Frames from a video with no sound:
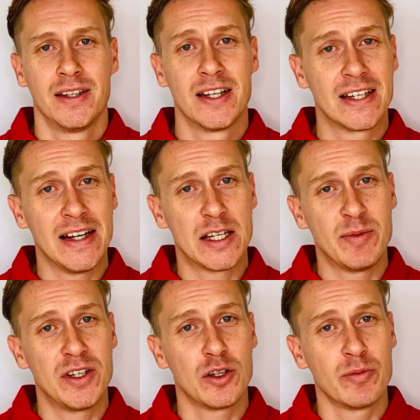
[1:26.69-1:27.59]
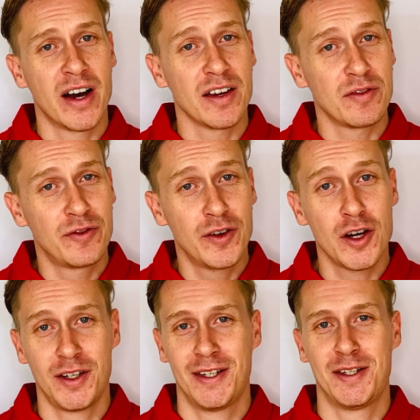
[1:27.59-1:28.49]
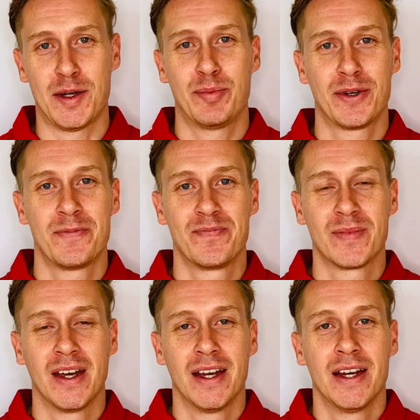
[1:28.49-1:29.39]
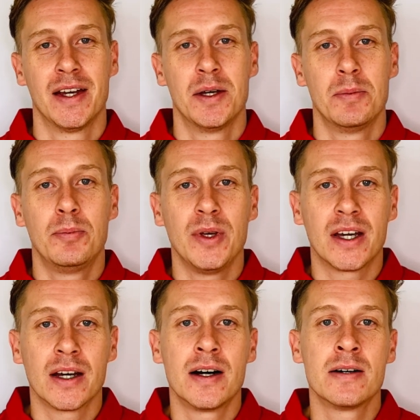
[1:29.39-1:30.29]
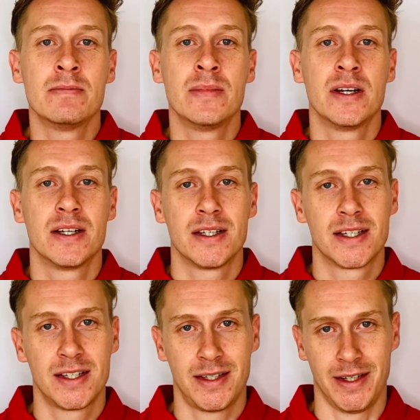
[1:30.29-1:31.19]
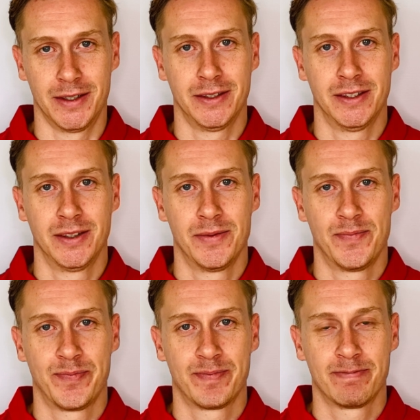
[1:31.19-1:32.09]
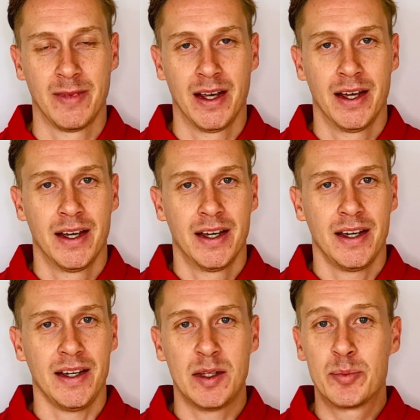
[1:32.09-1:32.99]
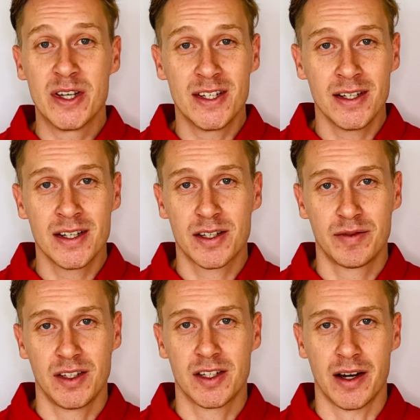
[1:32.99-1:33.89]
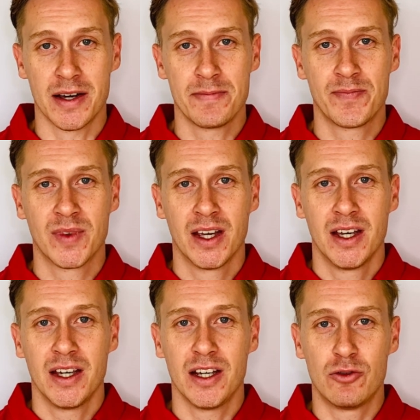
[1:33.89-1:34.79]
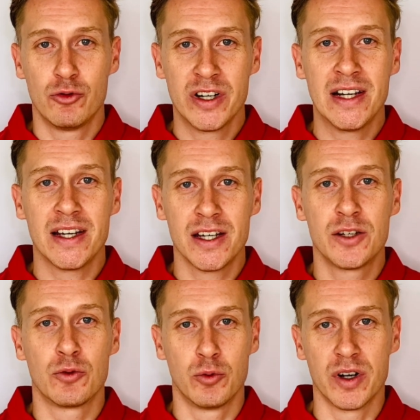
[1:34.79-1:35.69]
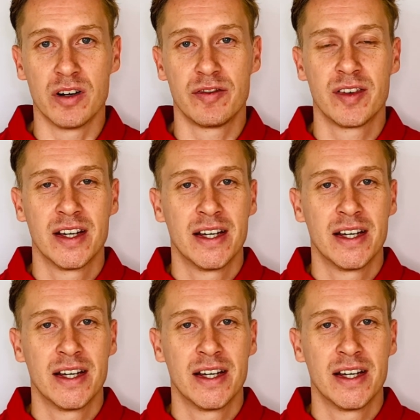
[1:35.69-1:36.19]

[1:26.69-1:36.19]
This leads me to my third tip. Become still. In the busyness of the time, it really is worth